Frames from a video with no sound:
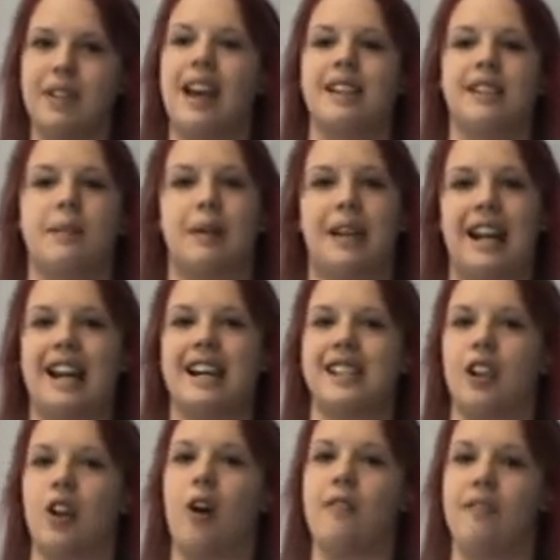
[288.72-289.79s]
Yeah, typically it's
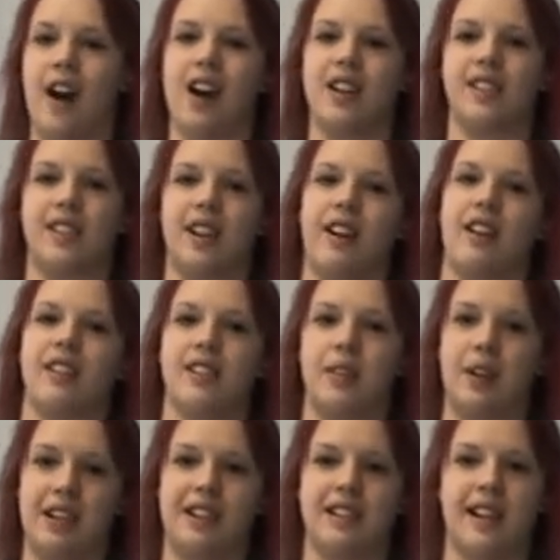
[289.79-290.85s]
a lot faster, and so
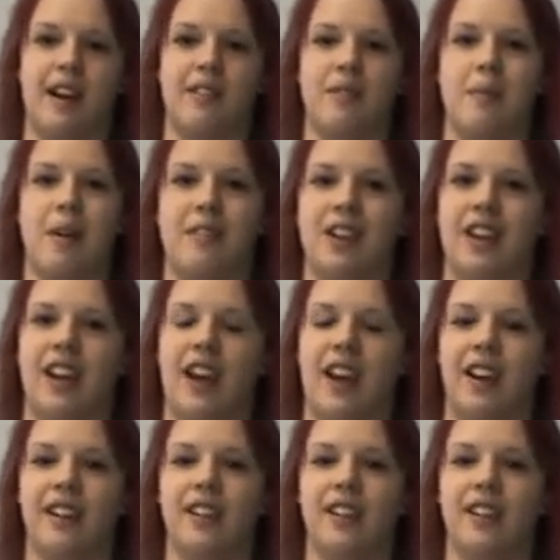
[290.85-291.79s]
I use that for my video.